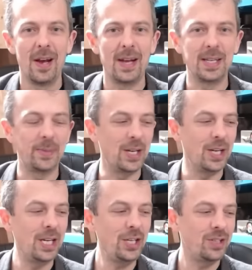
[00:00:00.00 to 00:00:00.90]
It's a bit
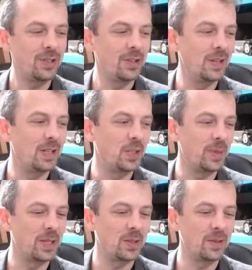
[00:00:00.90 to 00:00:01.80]
niche, it's a
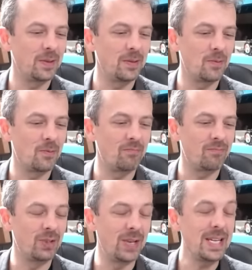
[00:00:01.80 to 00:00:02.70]
bit
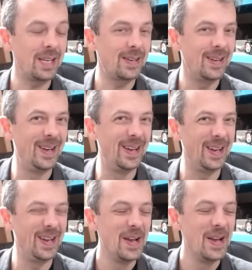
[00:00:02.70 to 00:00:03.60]
unique,
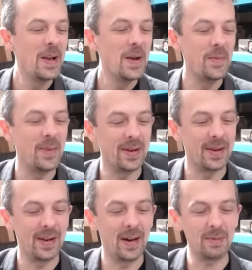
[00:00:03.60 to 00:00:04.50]
but
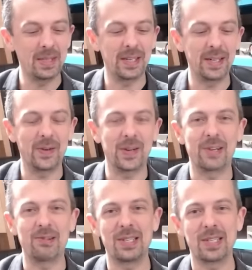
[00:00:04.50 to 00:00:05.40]
uh, I'm certainly not going to
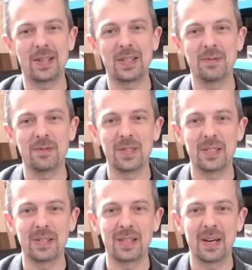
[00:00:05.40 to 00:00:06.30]
criticize them for
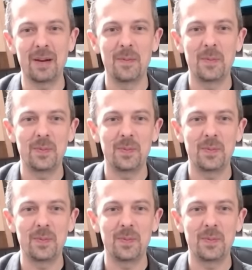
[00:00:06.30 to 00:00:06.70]
doing that.